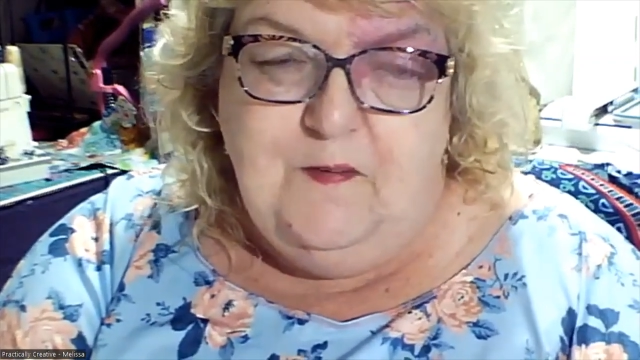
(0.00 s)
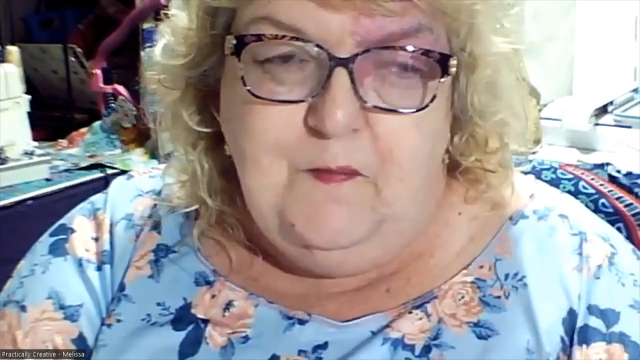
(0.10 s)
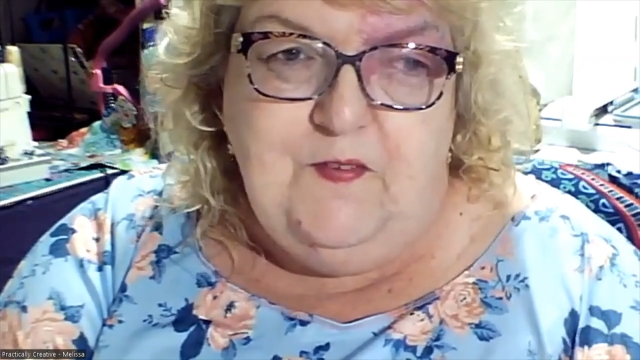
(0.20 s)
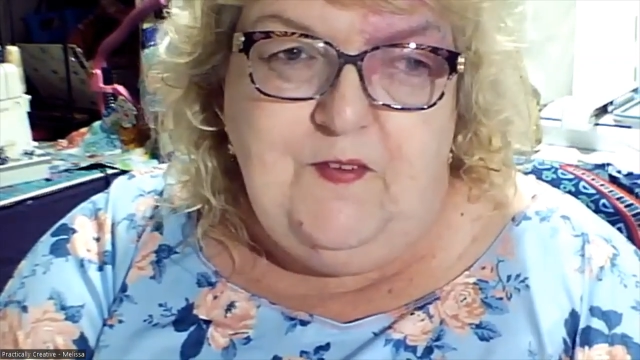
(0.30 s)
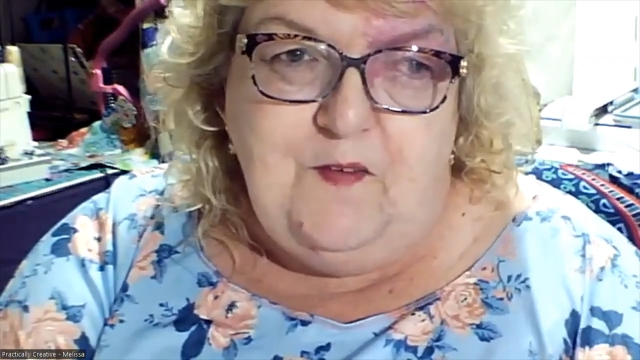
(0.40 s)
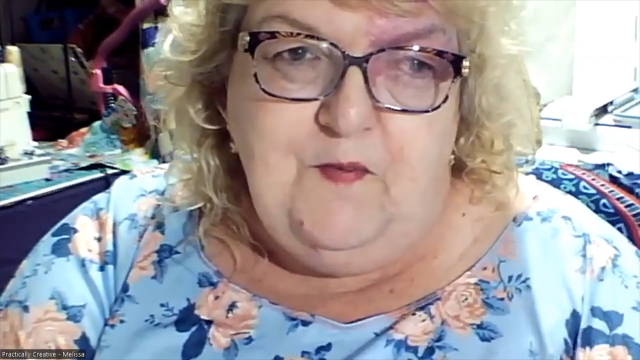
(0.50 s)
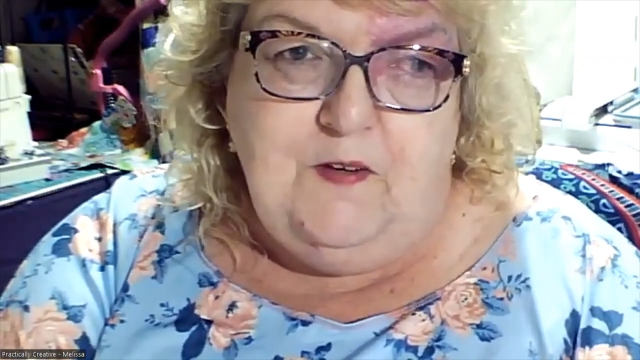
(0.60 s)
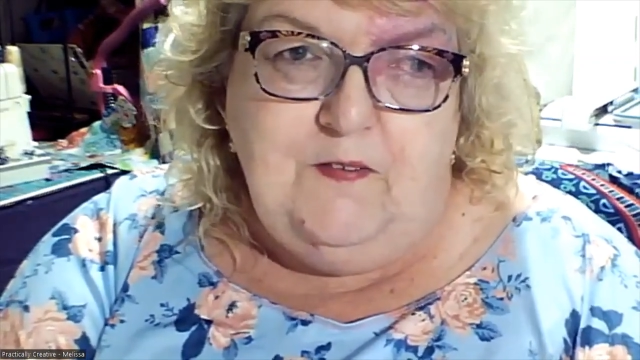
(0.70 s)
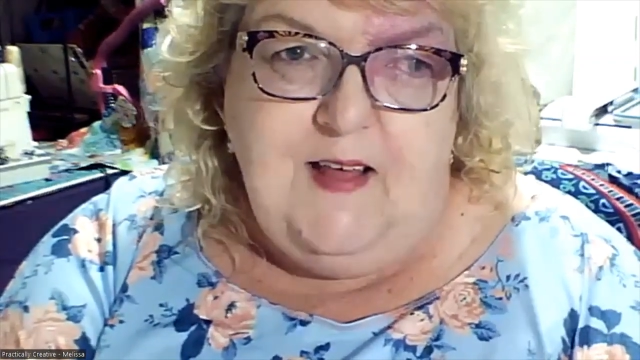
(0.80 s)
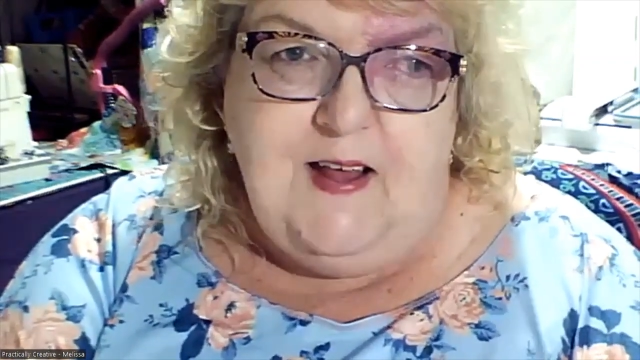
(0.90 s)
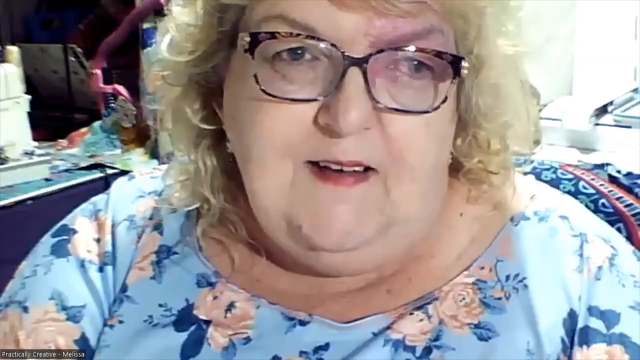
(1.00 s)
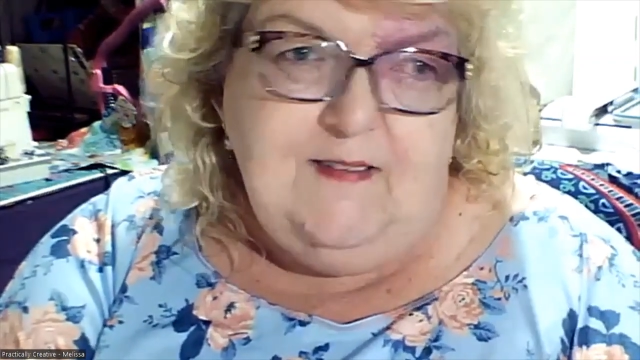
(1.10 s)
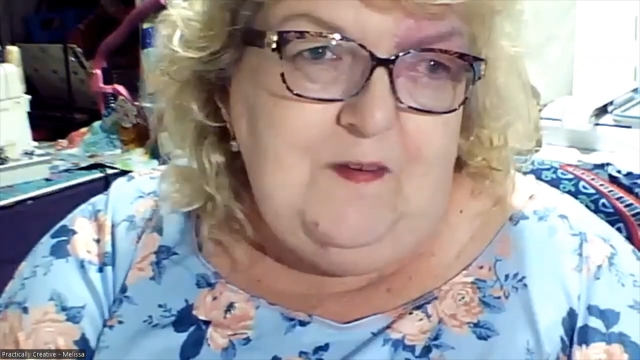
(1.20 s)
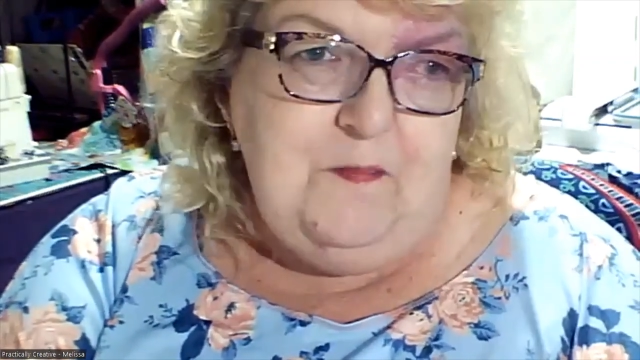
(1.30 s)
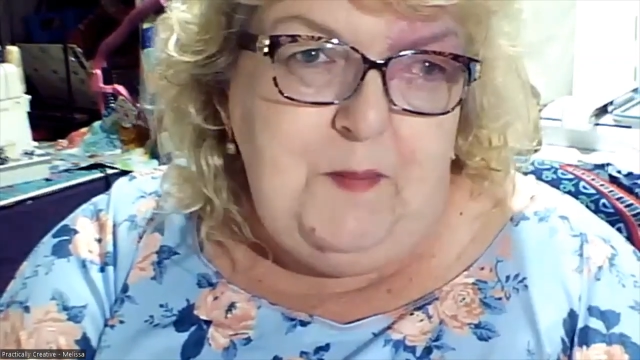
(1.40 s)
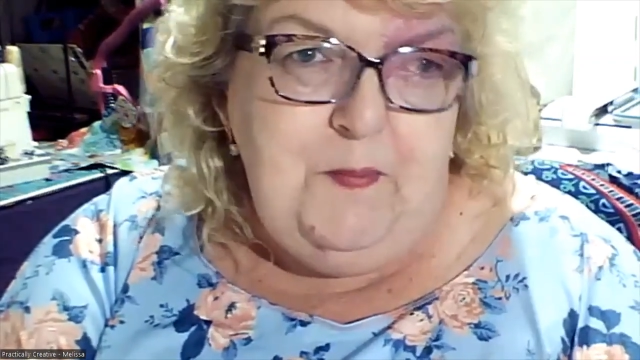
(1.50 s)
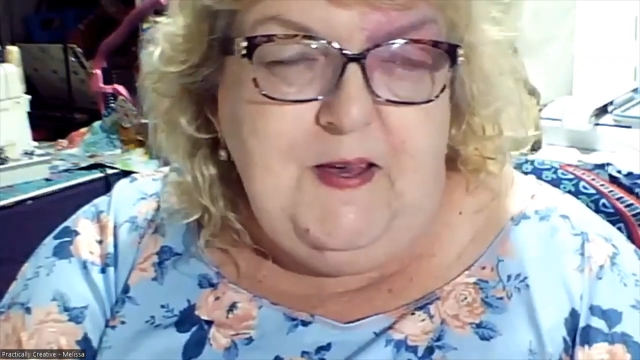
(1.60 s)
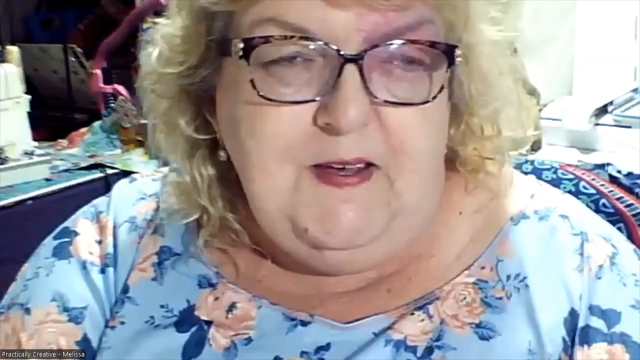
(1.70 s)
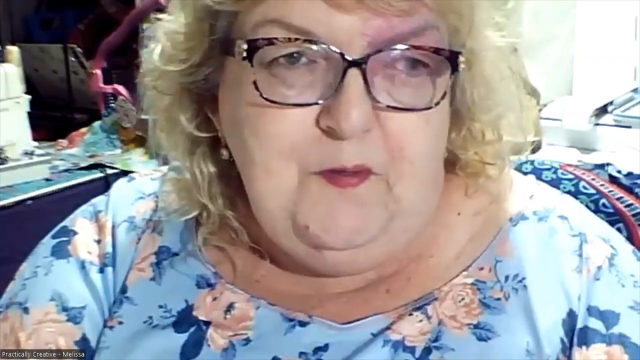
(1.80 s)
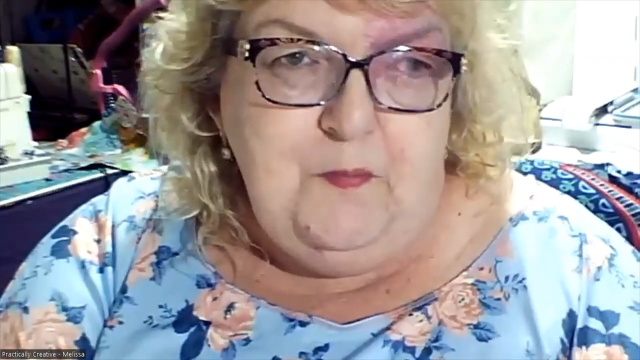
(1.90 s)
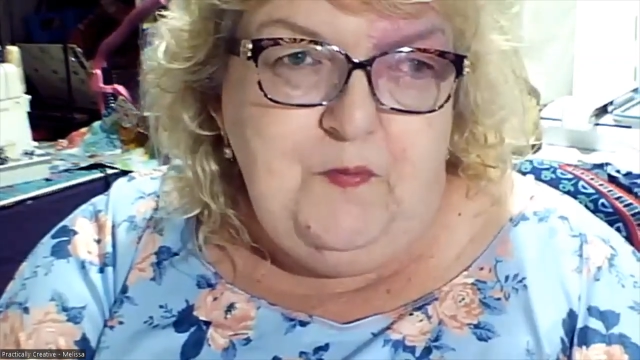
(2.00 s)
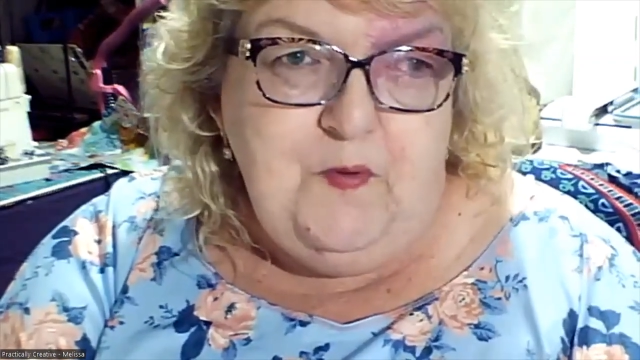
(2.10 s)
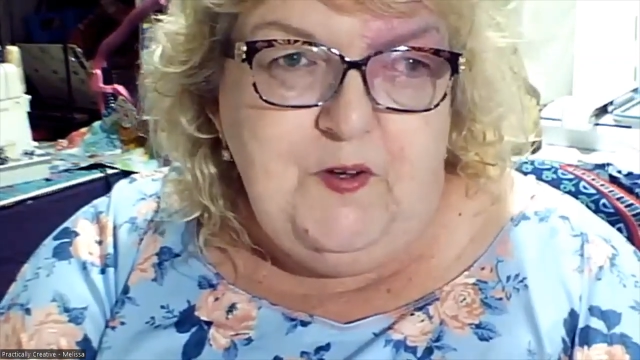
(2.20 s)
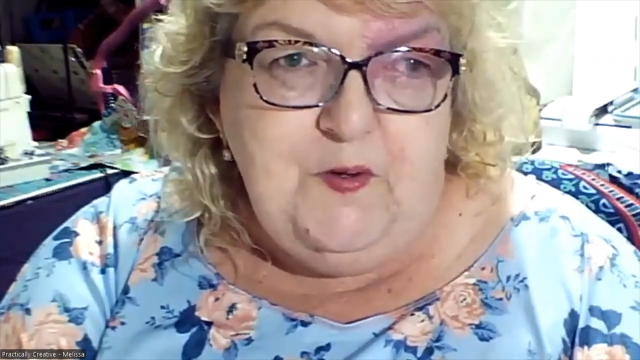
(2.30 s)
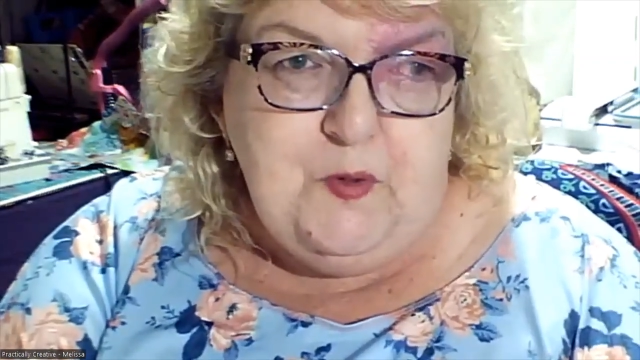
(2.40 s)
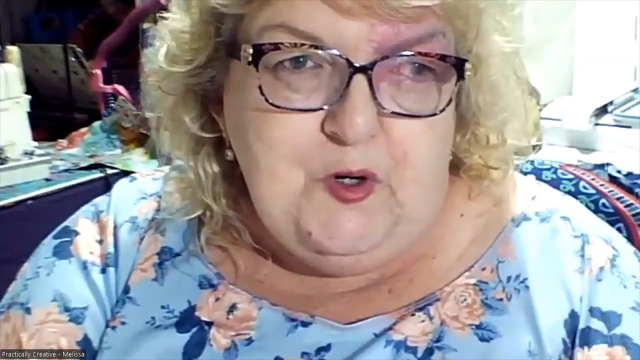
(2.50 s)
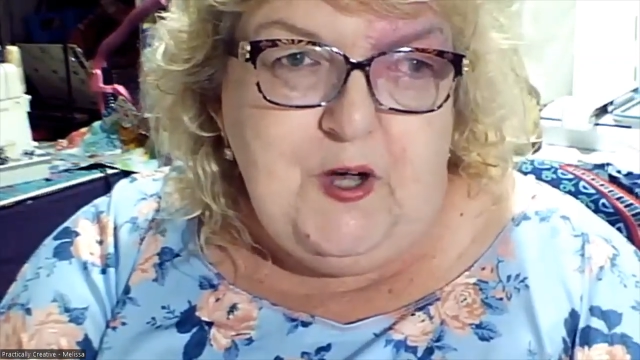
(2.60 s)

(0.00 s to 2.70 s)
Once I figure that out, then maybe I can move on to more